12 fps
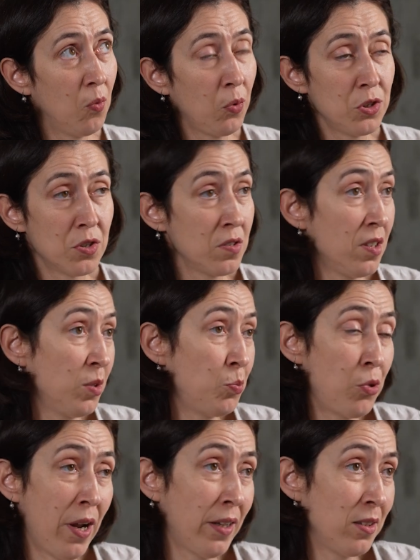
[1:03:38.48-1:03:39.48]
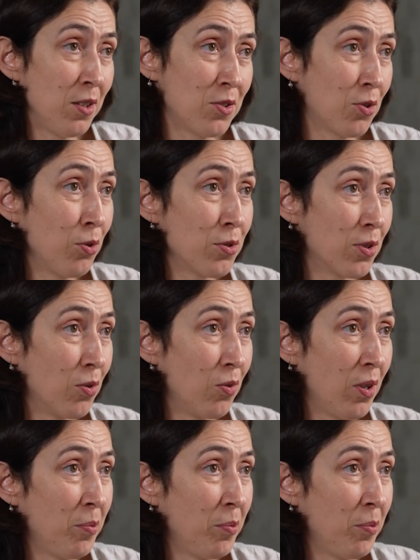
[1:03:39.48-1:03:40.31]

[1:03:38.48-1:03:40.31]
We just need practice also.